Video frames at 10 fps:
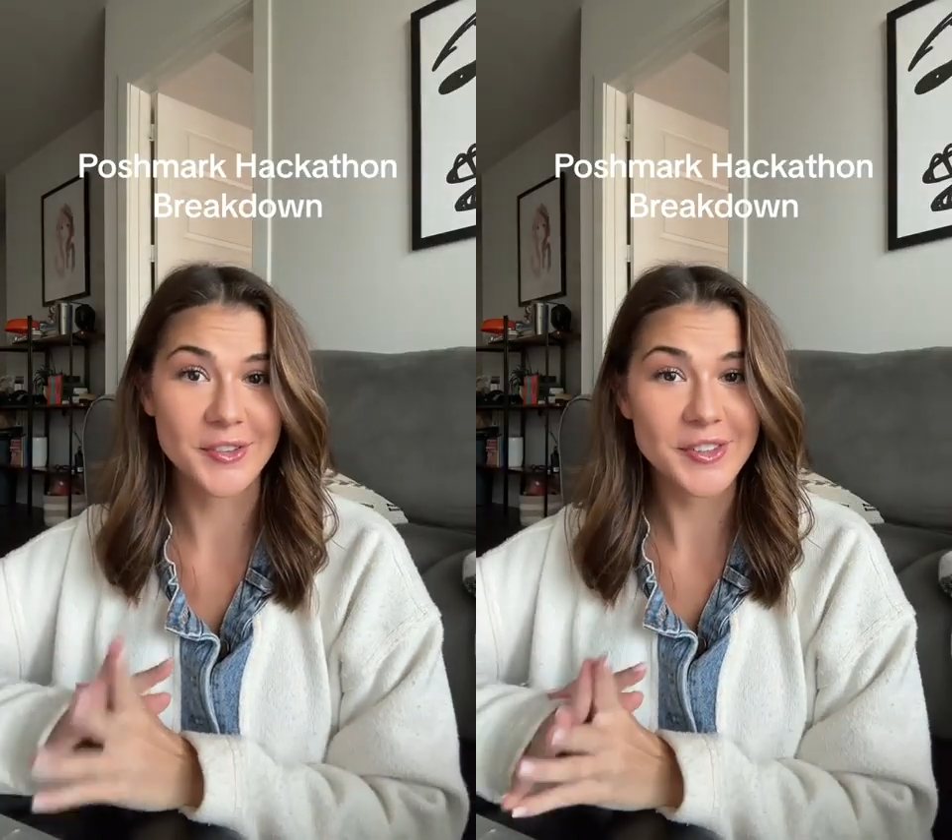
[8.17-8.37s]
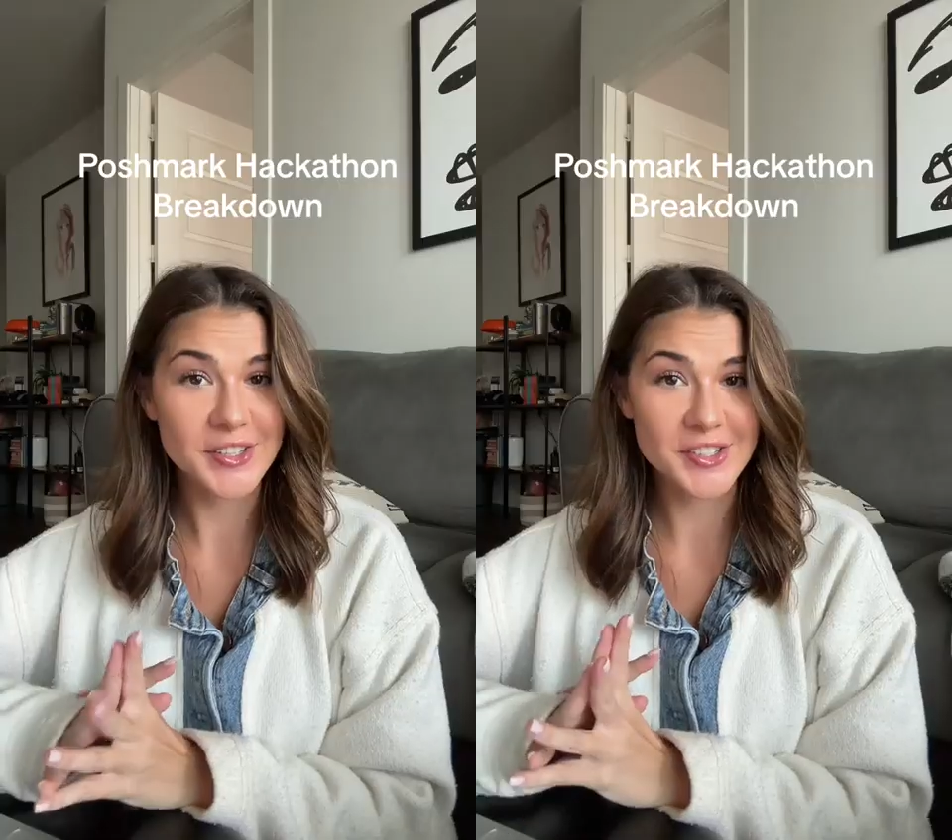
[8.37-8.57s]

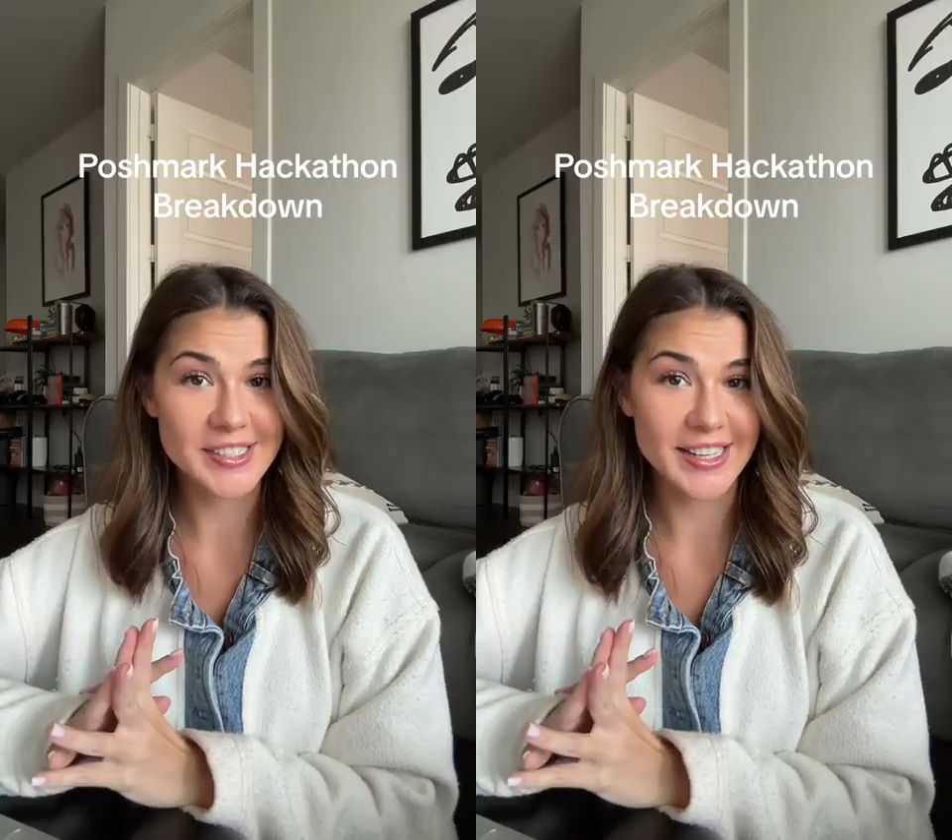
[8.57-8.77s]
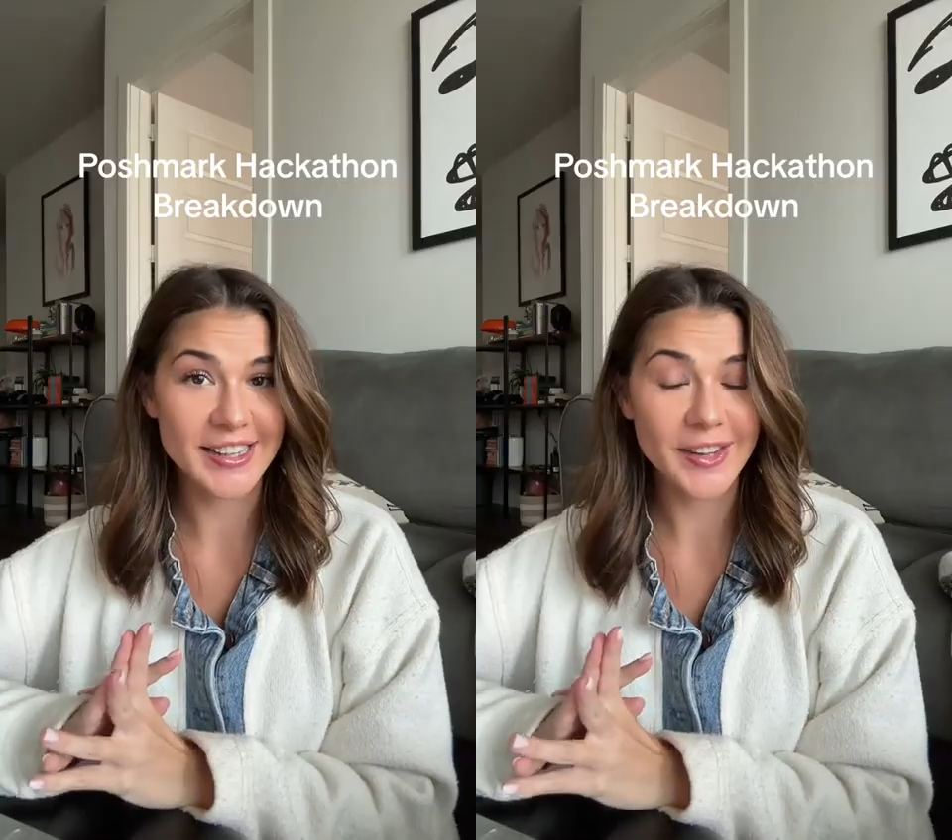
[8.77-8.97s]
features
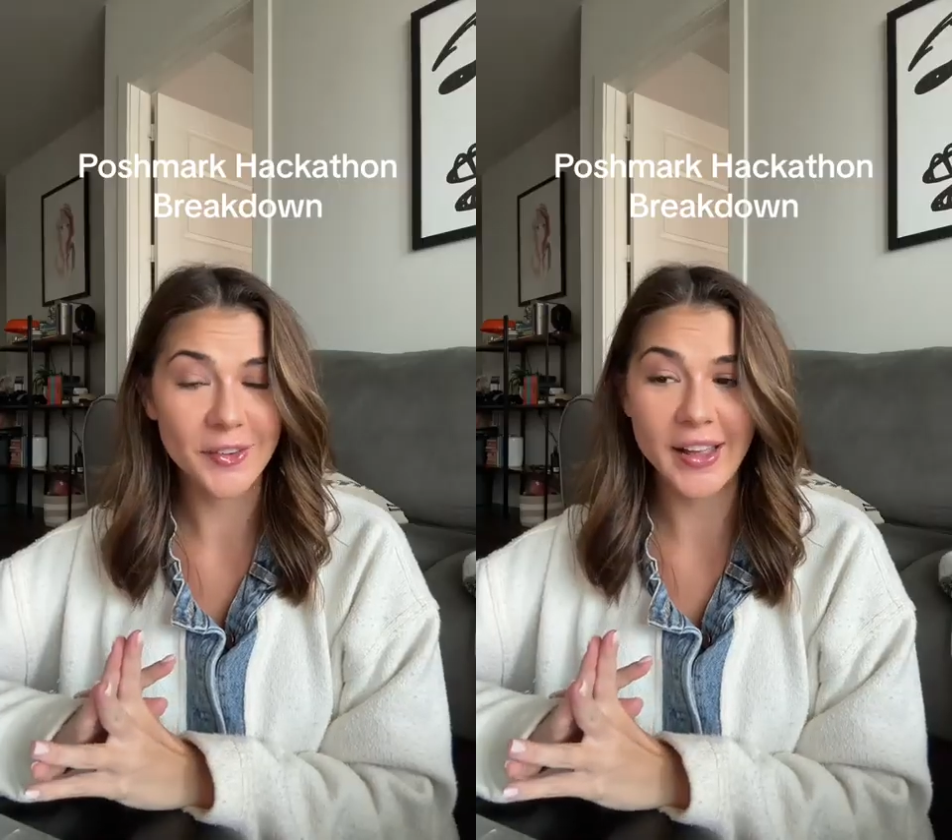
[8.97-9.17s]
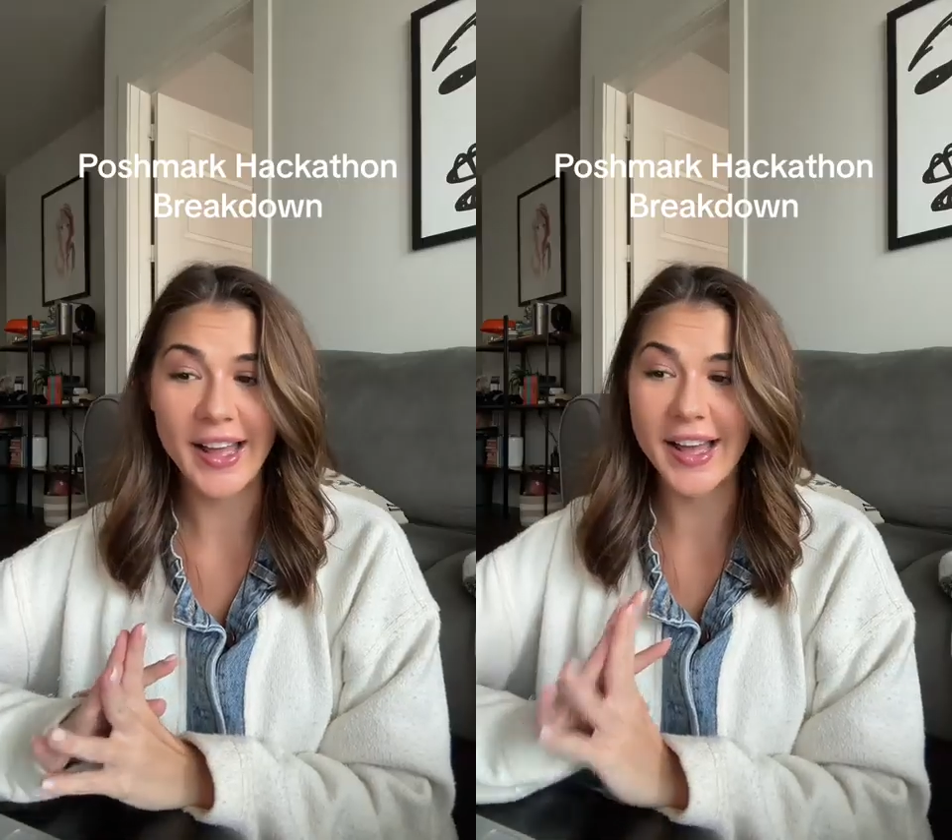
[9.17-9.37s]
that they
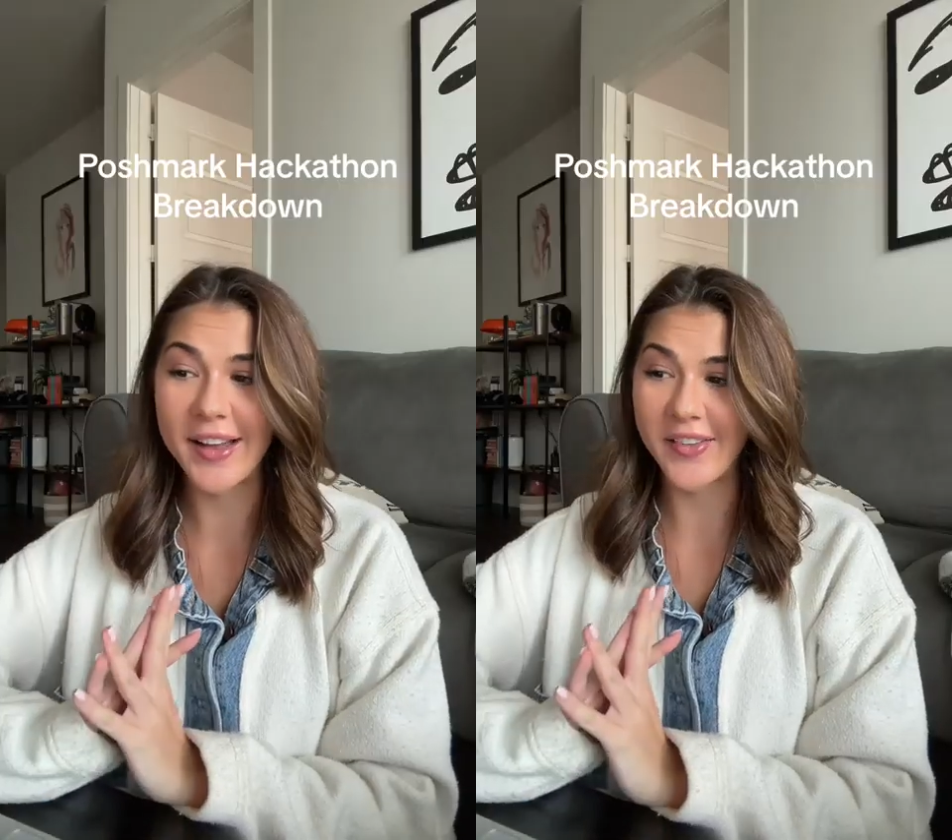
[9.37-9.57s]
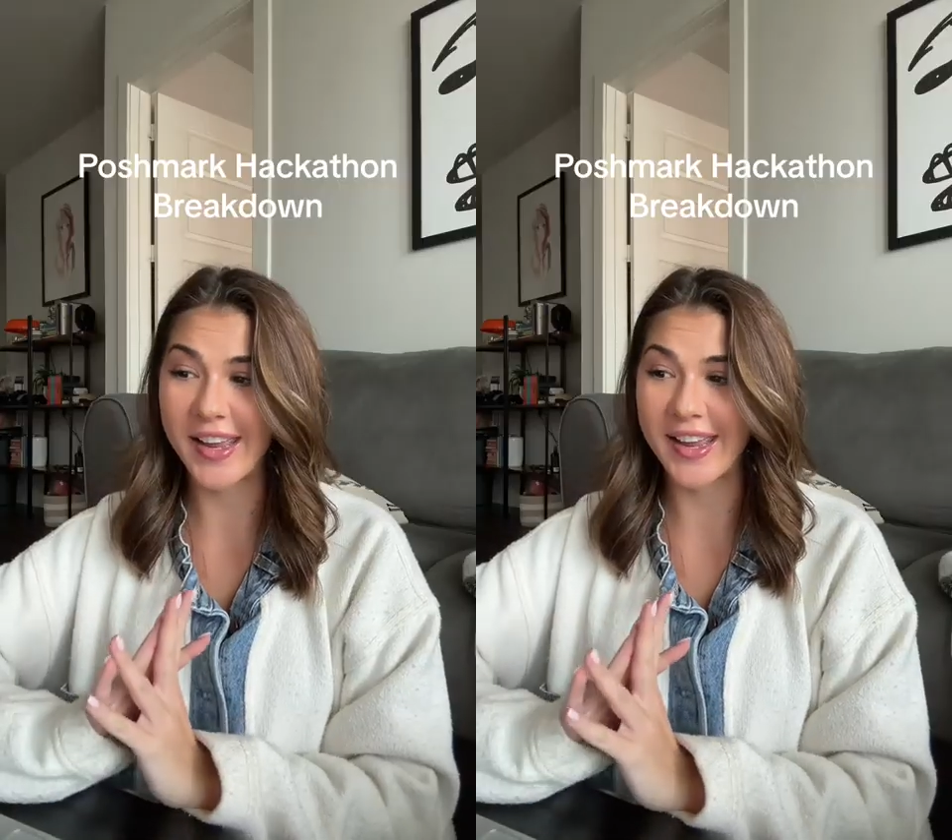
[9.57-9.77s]
will
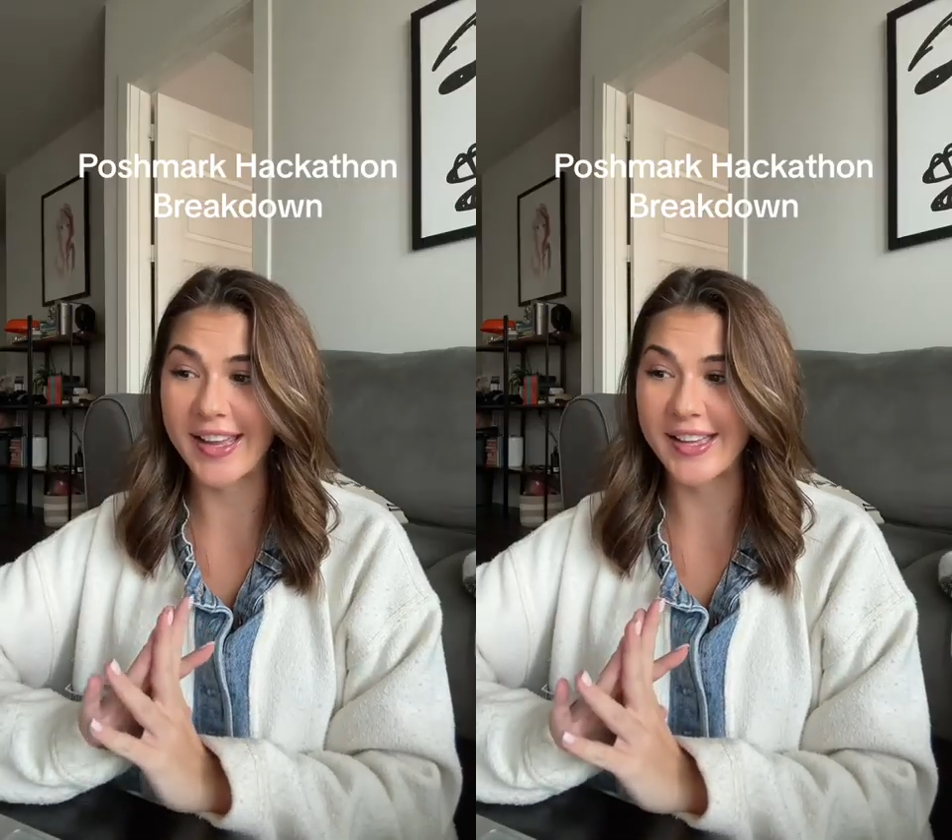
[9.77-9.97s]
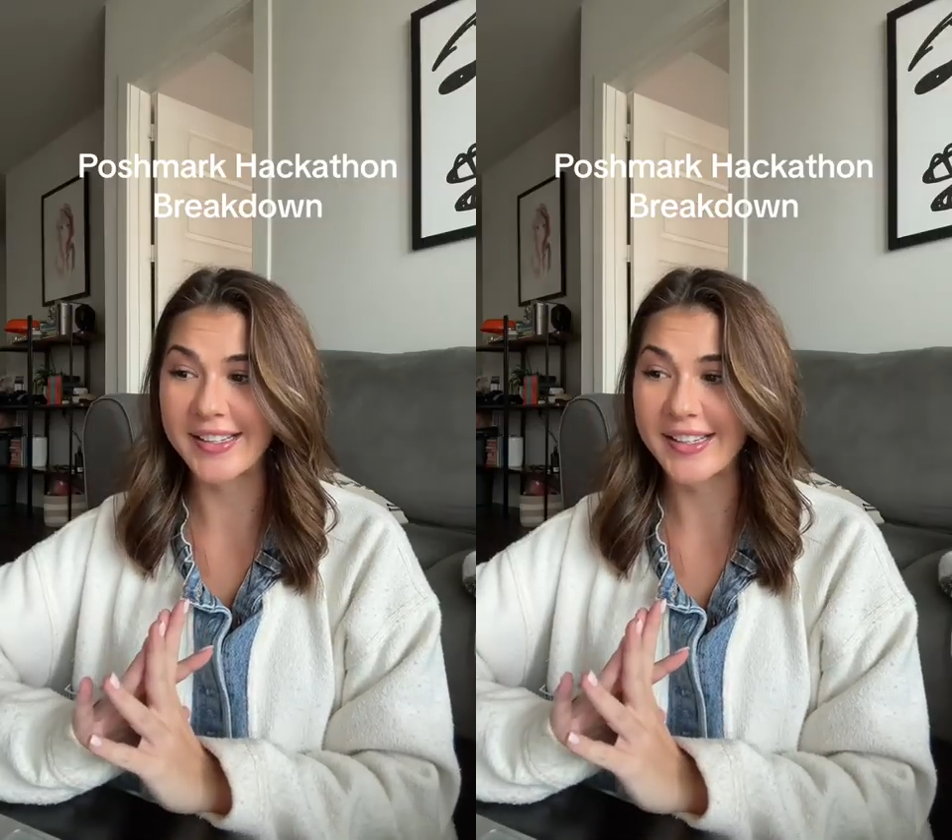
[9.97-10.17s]
have
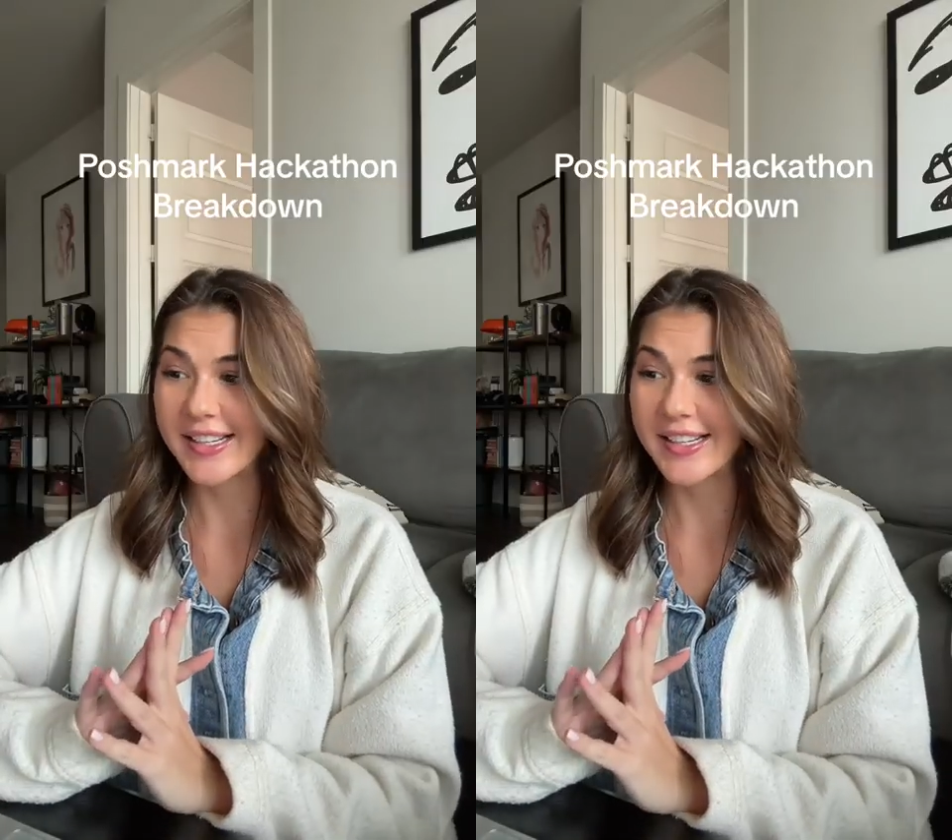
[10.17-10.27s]
and